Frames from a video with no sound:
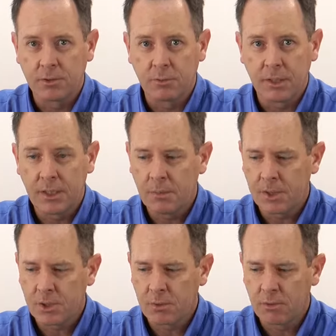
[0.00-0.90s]
So we need to make
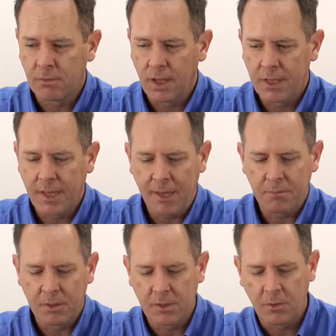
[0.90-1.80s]
sure we've lined that
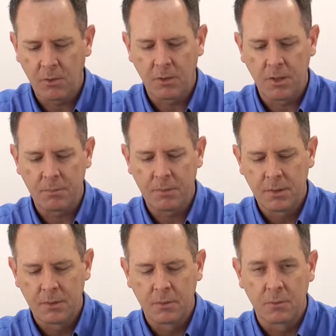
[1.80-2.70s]
bleed hole up
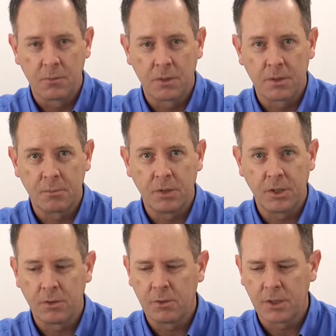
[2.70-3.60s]
with the
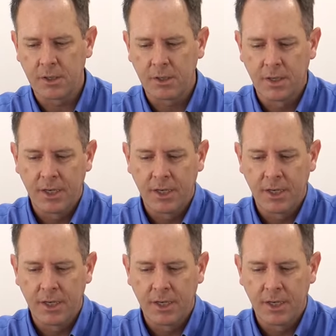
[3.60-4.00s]
bleed hole here.